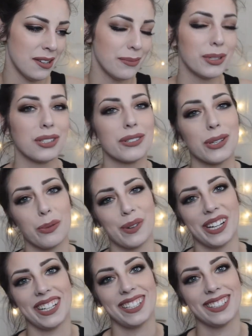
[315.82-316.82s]
But they're so
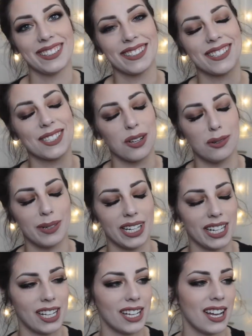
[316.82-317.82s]
pretty. They're so
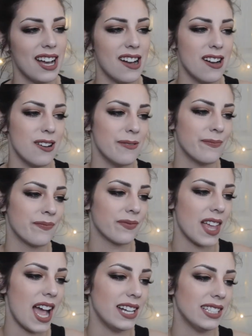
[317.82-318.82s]
pretty. Um,
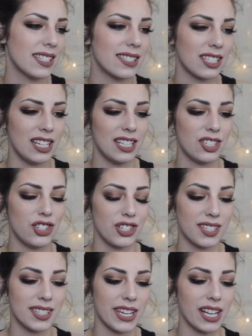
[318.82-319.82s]
and it's it's
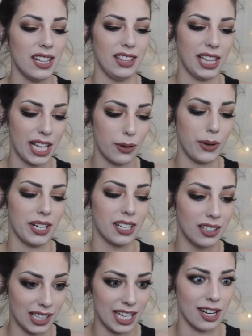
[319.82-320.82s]
just like a liquid
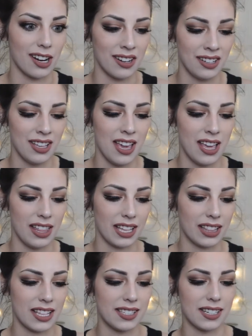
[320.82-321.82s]
glitter.
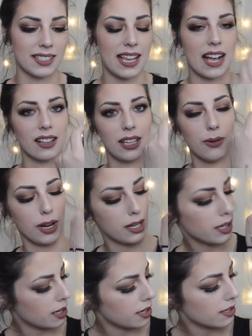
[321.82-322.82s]
Like that's exactly what
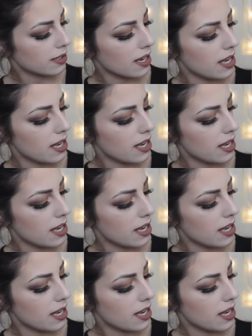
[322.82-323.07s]
it is.